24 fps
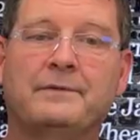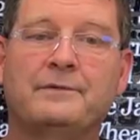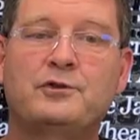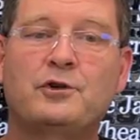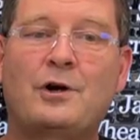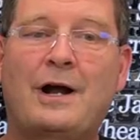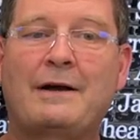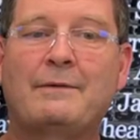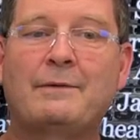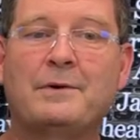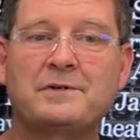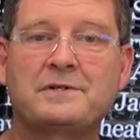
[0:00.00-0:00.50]
of
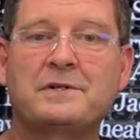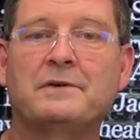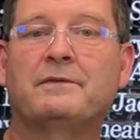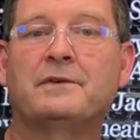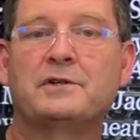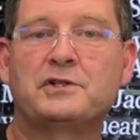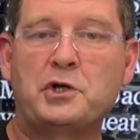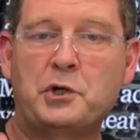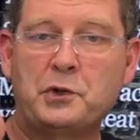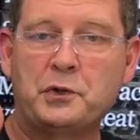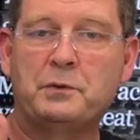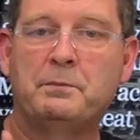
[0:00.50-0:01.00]
dry roast it for
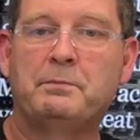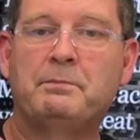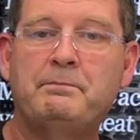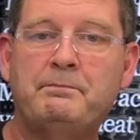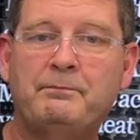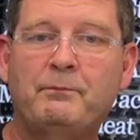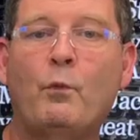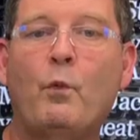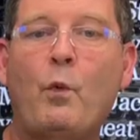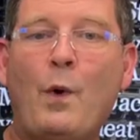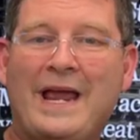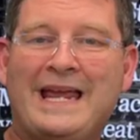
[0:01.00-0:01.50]
total
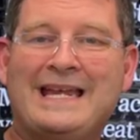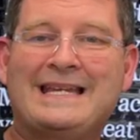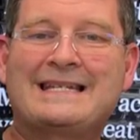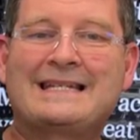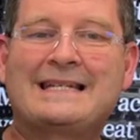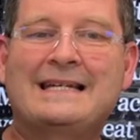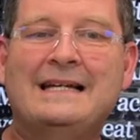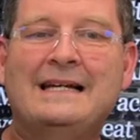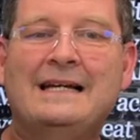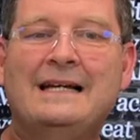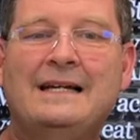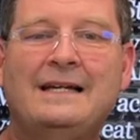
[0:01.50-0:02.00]

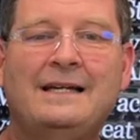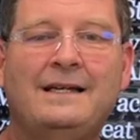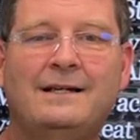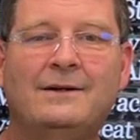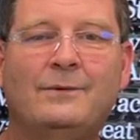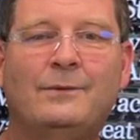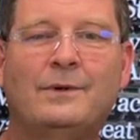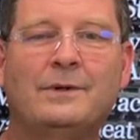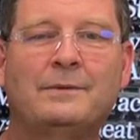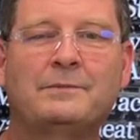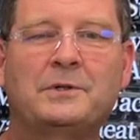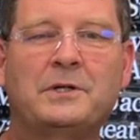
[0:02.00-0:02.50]
weight. You
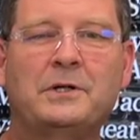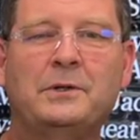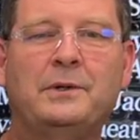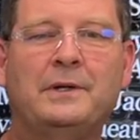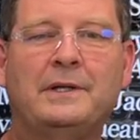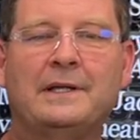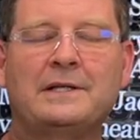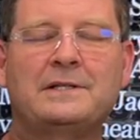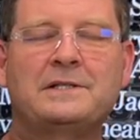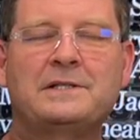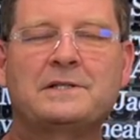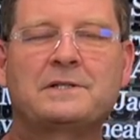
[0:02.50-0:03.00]
don't want them gooey,
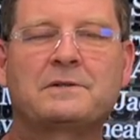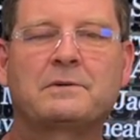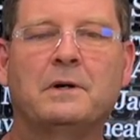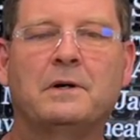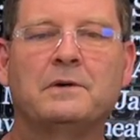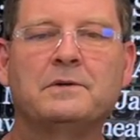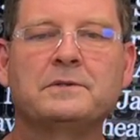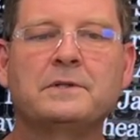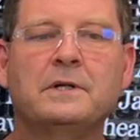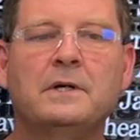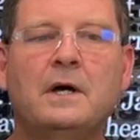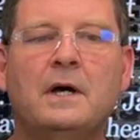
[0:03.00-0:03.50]
that's just
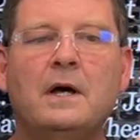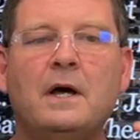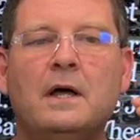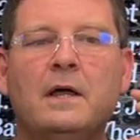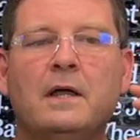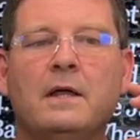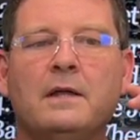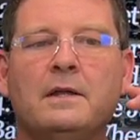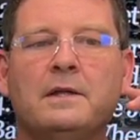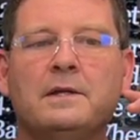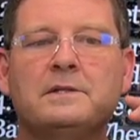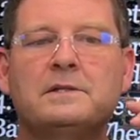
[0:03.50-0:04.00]
gross.
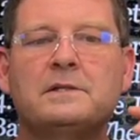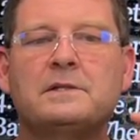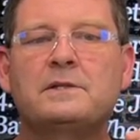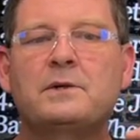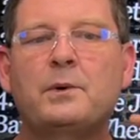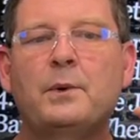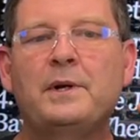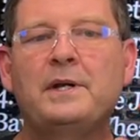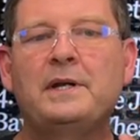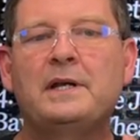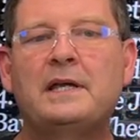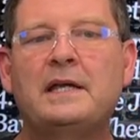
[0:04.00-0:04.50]
This is
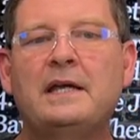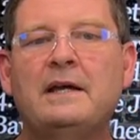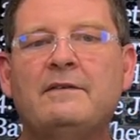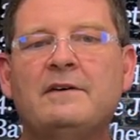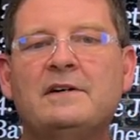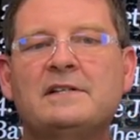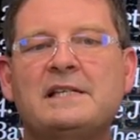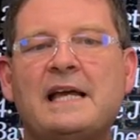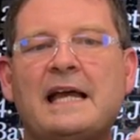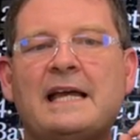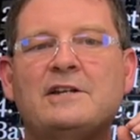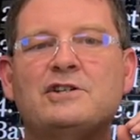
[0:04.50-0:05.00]
going to give
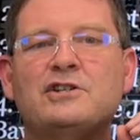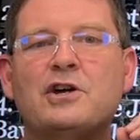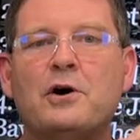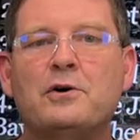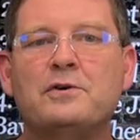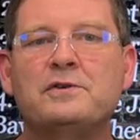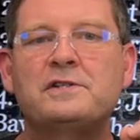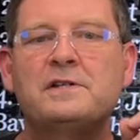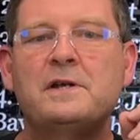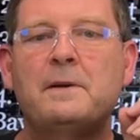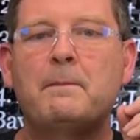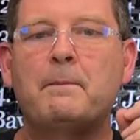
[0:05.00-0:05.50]
us a
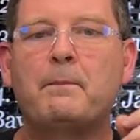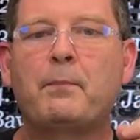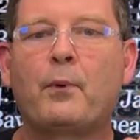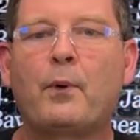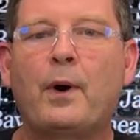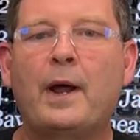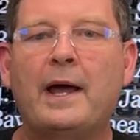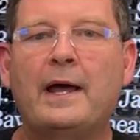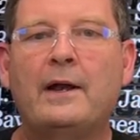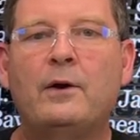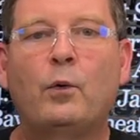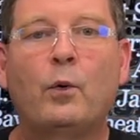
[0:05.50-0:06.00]
toasted
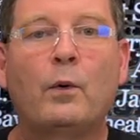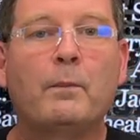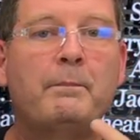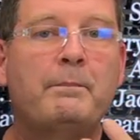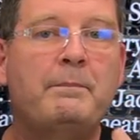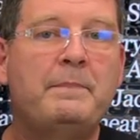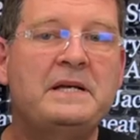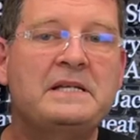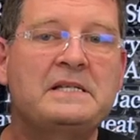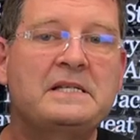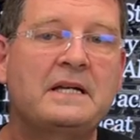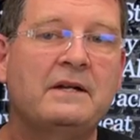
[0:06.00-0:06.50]
bread or
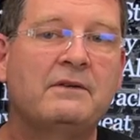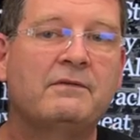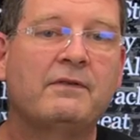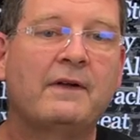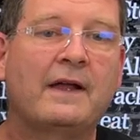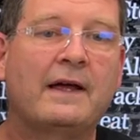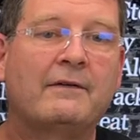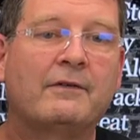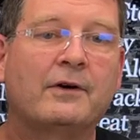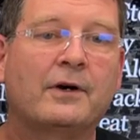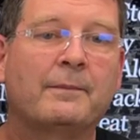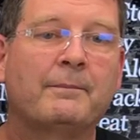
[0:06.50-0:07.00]
biscuit
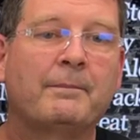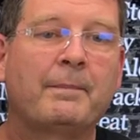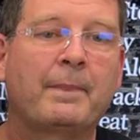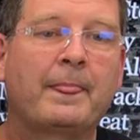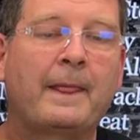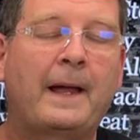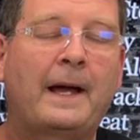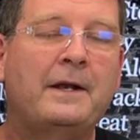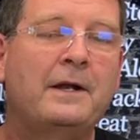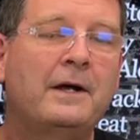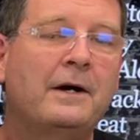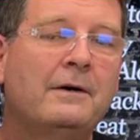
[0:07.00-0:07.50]
flavor.
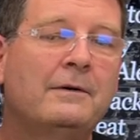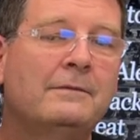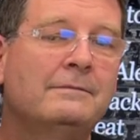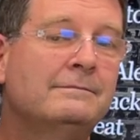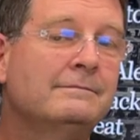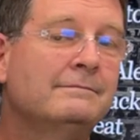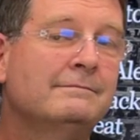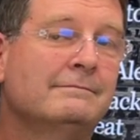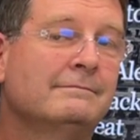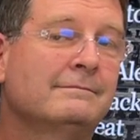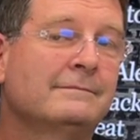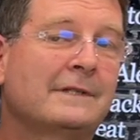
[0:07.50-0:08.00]
I know,
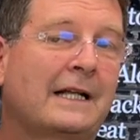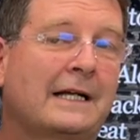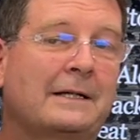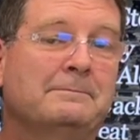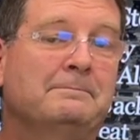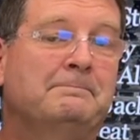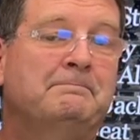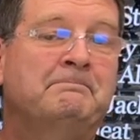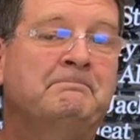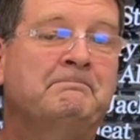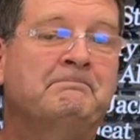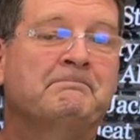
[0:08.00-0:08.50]
like,
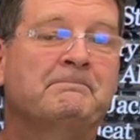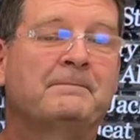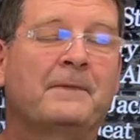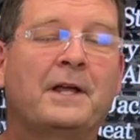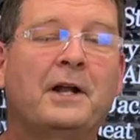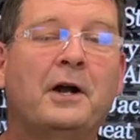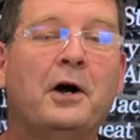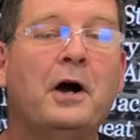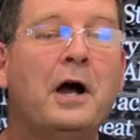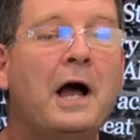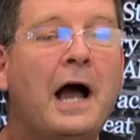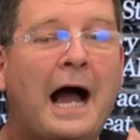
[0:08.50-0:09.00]
mmm, you
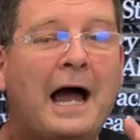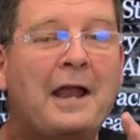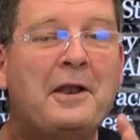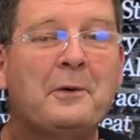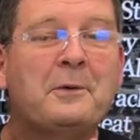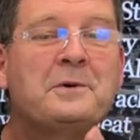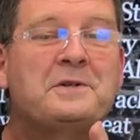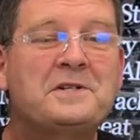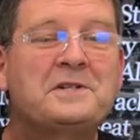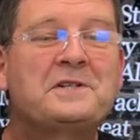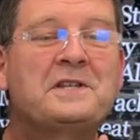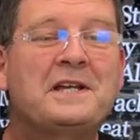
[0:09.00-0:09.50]
know, I know
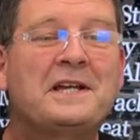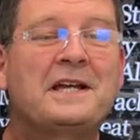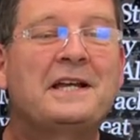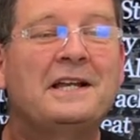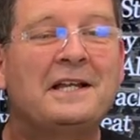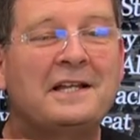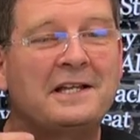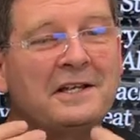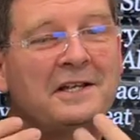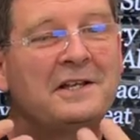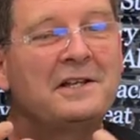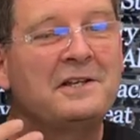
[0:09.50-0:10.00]
what you're thinking,
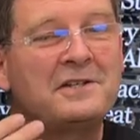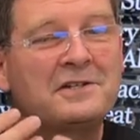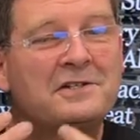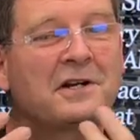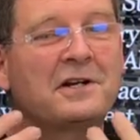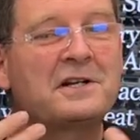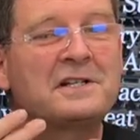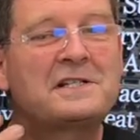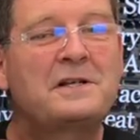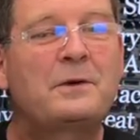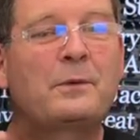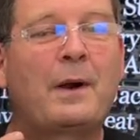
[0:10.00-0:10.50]
and you're
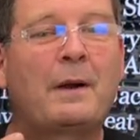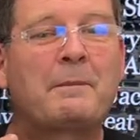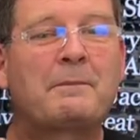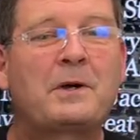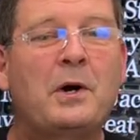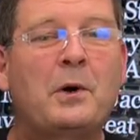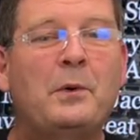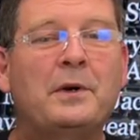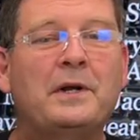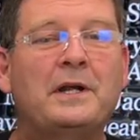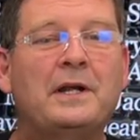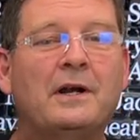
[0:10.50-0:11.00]
starting to see where I'm
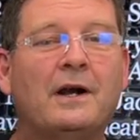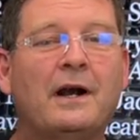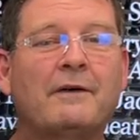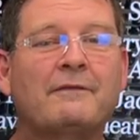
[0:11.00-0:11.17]
going here.